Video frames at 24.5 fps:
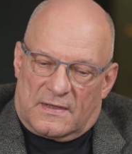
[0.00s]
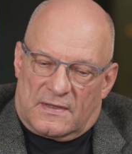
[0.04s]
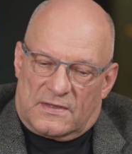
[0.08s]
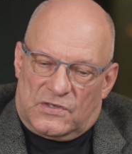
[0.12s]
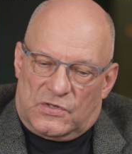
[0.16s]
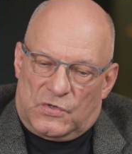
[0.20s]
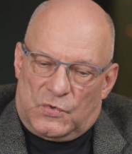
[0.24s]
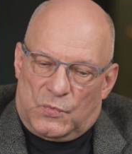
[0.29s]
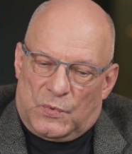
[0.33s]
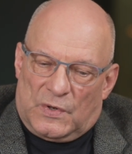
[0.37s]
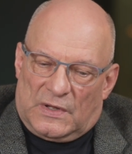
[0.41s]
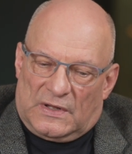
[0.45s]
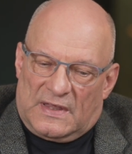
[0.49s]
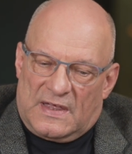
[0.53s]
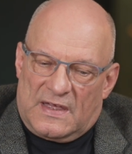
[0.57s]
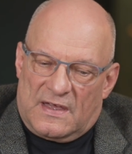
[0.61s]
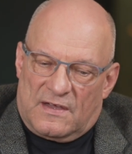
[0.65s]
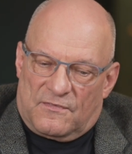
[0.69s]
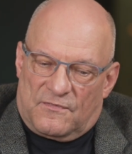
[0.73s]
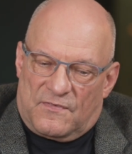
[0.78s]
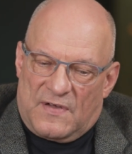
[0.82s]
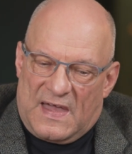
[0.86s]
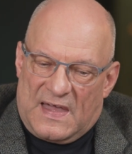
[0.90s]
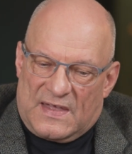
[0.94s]
you will
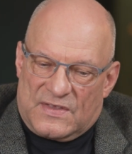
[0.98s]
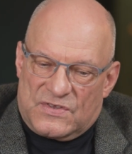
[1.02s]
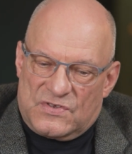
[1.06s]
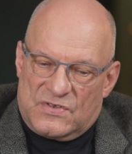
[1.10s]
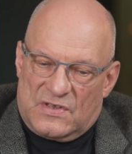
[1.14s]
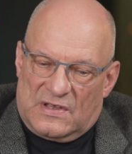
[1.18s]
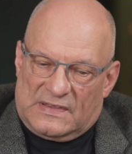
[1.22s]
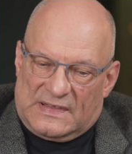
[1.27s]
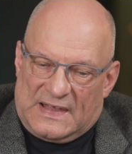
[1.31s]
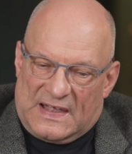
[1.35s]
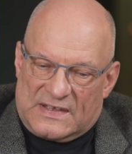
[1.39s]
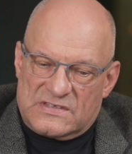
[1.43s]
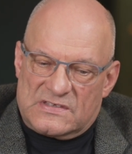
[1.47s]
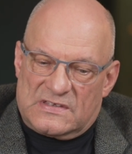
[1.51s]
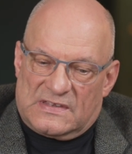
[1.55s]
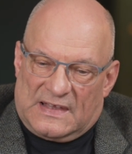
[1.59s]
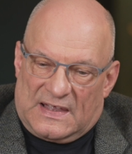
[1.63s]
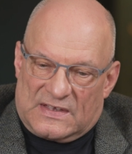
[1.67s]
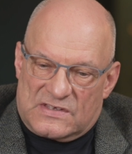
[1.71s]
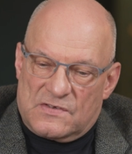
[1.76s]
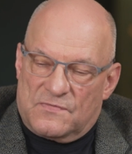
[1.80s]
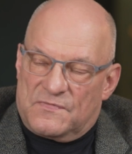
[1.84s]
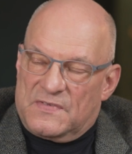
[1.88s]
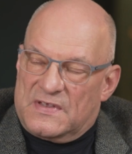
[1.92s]
have had lots and
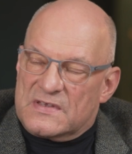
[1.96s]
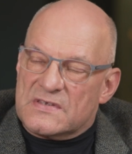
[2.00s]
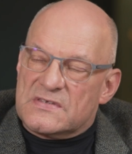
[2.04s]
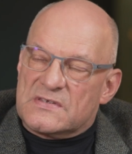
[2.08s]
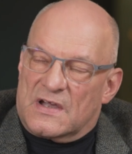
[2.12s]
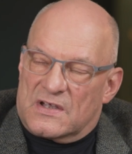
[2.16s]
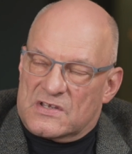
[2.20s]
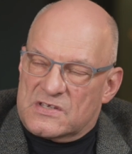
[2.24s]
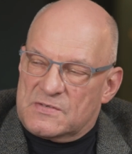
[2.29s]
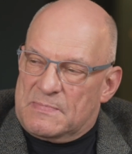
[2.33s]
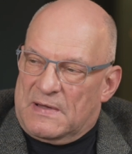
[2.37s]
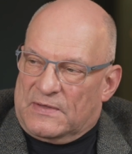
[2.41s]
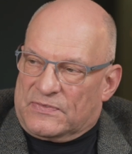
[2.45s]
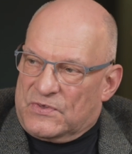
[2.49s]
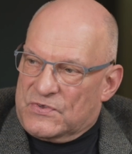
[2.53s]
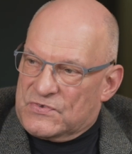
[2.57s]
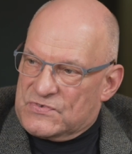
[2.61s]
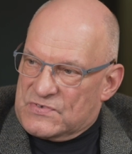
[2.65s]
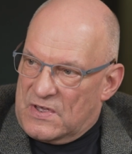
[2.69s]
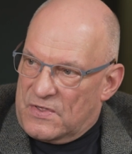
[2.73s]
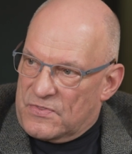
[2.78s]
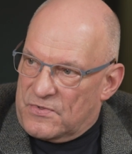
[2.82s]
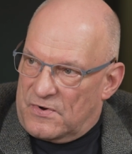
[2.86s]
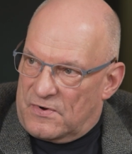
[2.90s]
lots of insights about
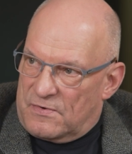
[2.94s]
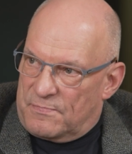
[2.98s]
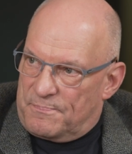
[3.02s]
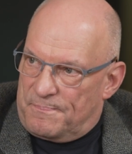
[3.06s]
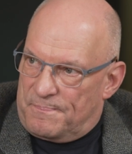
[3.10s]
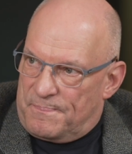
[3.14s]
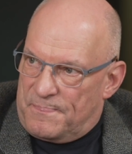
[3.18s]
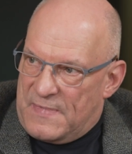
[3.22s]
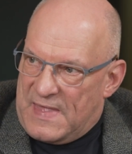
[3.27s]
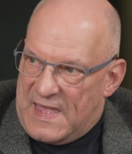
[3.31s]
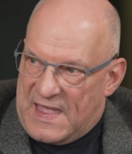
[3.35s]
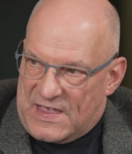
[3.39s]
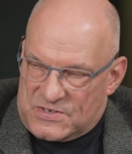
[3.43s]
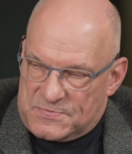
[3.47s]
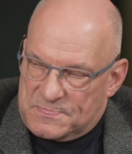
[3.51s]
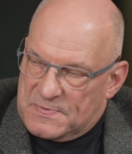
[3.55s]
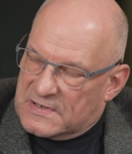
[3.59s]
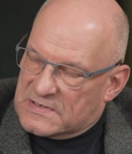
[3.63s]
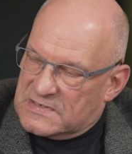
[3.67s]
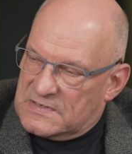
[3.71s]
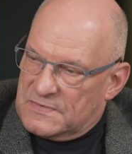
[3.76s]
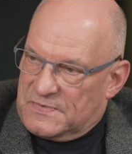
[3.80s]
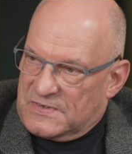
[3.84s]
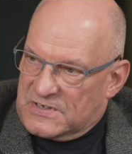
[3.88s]
those other
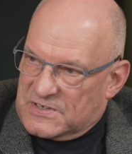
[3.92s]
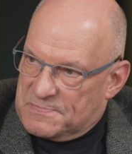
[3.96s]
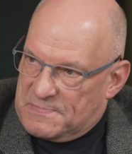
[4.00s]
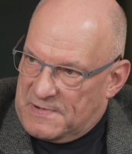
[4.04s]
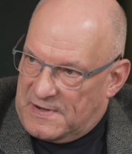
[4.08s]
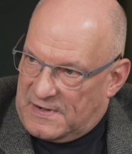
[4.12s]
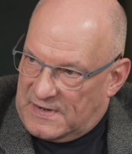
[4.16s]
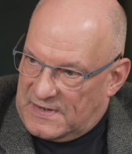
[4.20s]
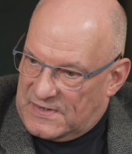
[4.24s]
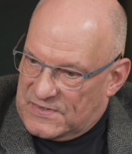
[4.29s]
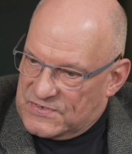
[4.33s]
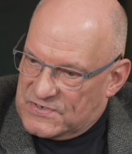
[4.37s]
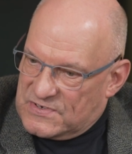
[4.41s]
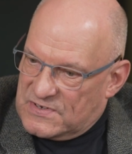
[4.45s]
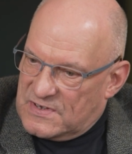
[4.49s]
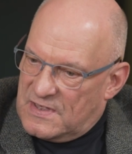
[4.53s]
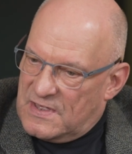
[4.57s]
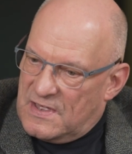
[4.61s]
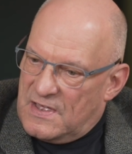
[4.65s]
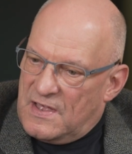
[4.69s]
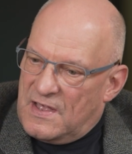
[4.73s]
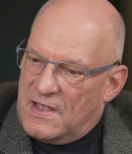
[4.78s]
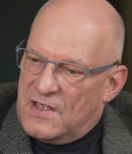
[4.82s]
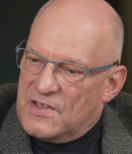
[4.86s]
aspects of experience.
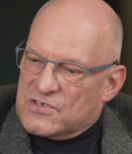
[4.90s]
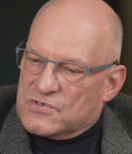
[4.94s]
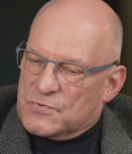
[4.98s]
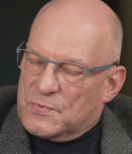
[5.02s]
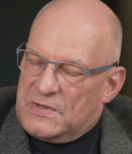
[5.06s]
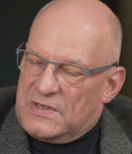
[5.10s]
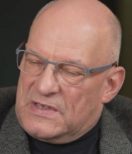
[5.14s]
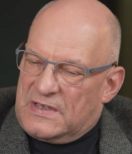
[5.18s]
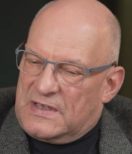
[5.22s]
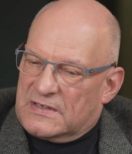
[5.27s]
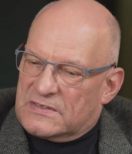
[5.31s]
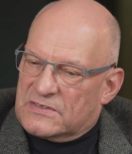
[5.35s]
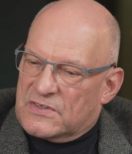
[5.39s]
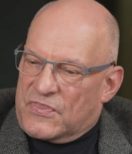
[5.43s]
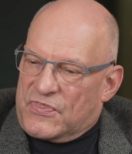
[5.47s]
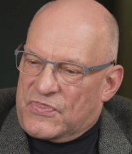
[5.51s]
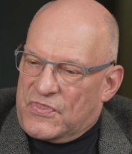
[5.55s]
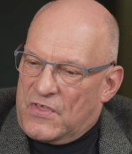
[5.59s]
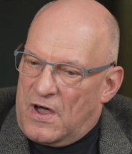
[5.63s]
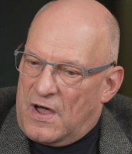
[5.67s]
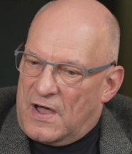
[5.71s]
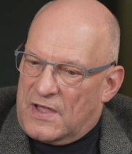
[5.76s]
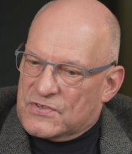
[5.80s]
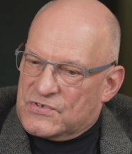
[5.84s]
So when you get to
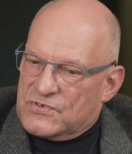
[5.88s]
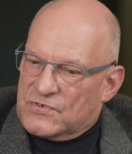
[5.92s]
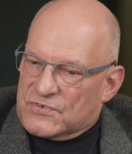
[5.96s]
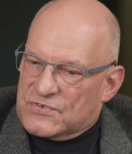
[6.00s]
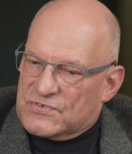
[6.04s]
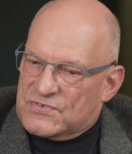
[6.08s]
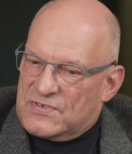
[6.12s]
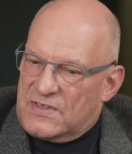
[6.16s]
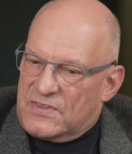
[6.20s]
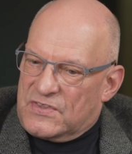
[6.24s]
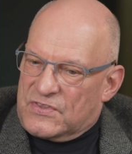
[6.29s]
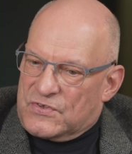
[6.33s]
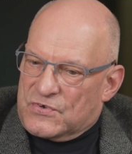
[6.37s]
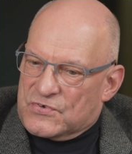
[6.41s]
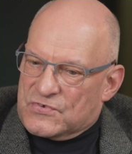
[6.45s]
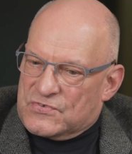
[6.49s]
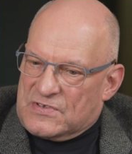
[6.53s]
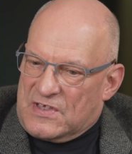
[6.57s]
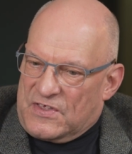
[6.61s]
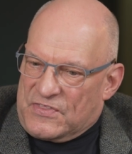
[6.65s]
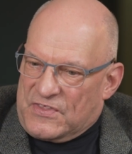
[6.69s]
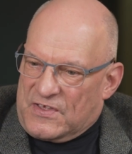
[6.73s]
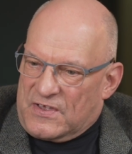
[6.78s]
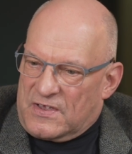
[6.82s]
thoughts, you'll see that there's
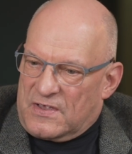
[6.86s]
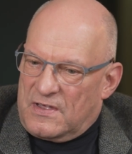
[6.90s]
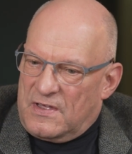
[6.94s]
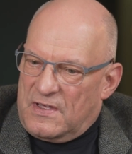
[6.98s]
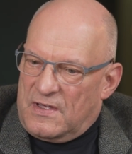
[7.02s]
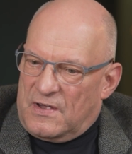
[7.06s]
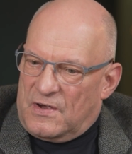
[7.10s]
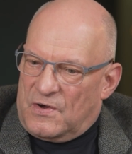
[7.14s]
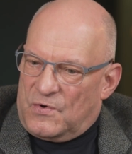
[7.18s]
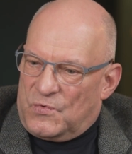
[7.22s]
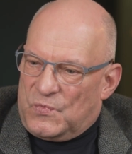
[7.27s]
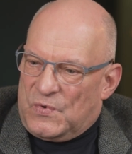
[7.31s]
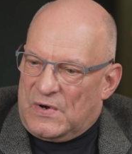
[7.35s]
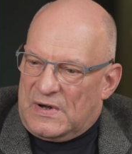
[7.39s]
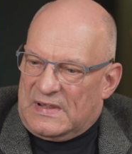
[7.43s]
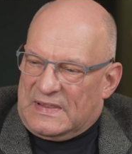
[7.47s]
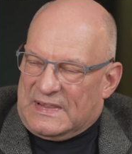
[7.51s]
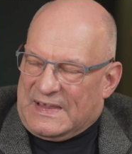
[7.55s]
nothing really